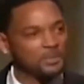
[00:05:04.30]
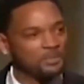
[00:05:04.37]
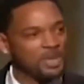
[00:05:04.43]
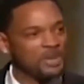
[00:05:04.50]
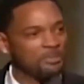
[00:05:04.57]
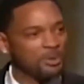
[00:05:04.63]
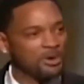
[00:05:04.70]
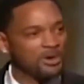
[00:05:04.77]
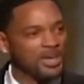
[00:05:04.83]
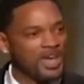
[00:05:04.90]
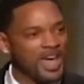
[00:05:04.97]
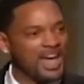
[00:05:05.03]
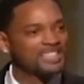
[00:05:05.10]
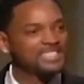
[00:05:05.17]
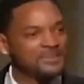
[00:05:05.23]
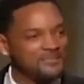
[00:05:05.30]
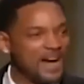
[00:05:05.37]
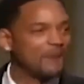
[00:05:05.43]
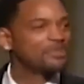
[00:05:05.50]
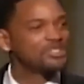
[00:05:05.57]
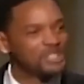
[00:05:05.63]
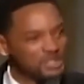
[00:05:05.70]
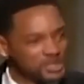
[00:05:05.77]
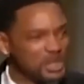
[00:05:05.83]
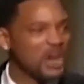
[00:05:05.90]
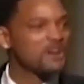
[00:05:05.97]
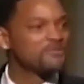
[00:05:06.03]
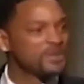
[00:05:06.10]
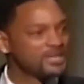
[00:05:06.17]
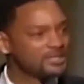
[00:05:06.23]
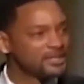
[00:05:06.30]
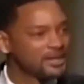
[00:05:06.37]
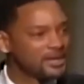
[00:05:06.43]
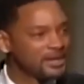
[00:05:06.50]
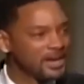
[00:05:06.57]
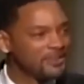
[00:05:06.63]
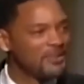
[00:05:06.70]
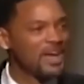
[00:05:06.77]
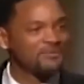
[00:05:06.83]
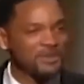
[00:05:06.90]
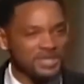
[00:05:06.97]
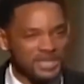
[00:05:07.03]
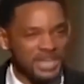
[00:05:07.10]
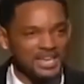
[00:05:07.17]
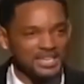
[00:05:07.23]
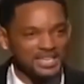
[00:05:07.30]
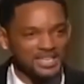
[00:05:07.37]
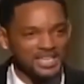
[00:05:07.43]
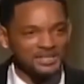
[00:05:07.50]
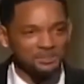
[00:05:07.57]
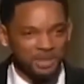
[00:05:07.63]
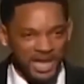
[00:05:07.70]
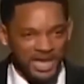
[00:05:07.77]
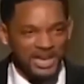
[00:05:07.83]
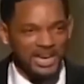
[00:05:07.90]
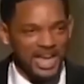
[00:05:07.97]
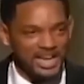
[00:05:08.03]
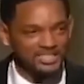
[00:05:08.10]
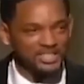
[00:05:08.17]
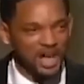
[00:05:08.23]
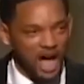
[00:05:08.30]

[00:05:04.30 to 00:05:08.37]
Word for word: to people as if I was deserving of everything that this planet has to